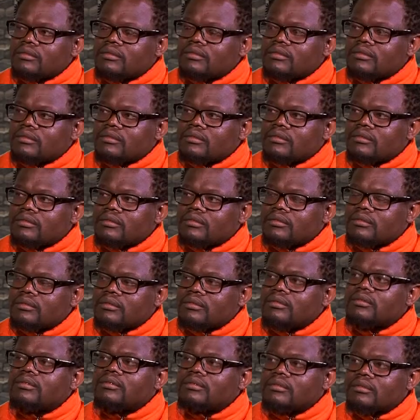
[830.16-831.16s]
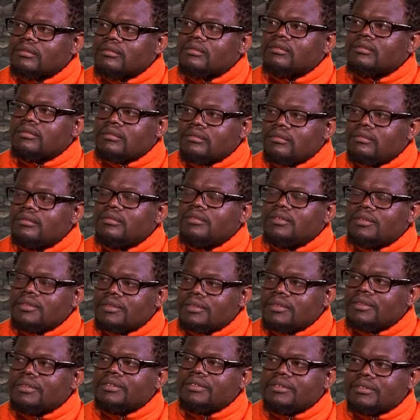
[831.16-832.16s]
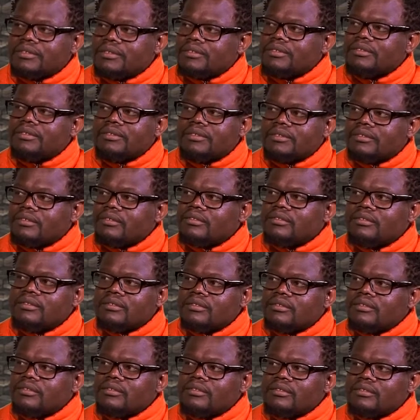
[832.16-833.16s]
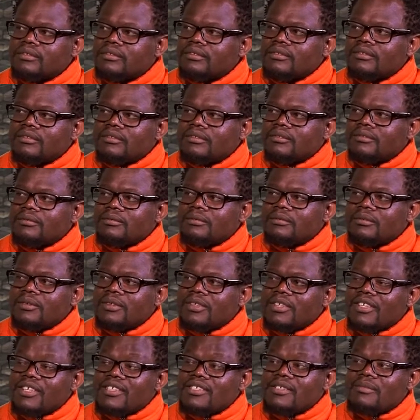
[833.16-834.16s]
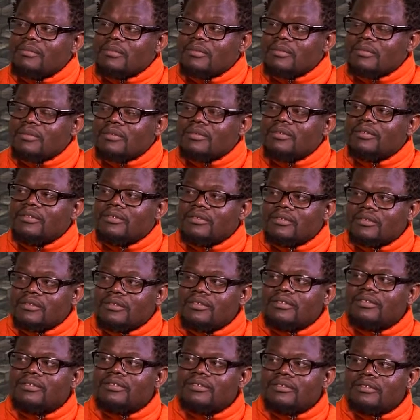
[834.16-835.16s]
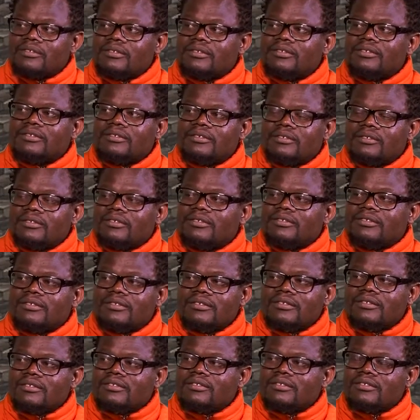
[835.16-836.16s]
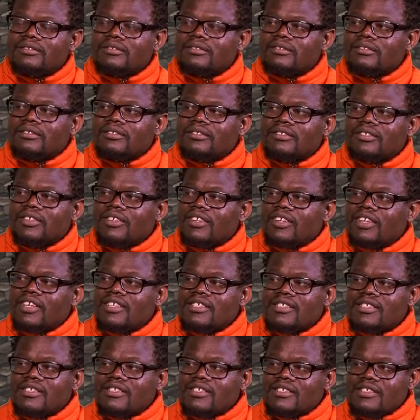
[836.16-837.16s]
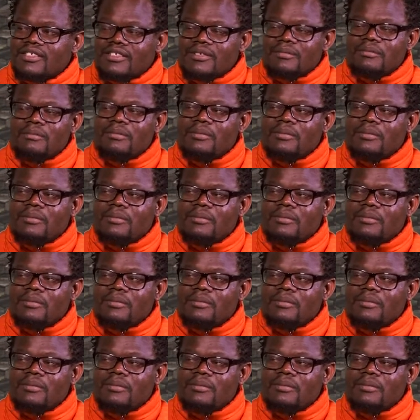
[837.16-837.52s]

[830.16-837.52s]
for help, all of us, and we all depend on God. None of us depend on anyone at the end of the day.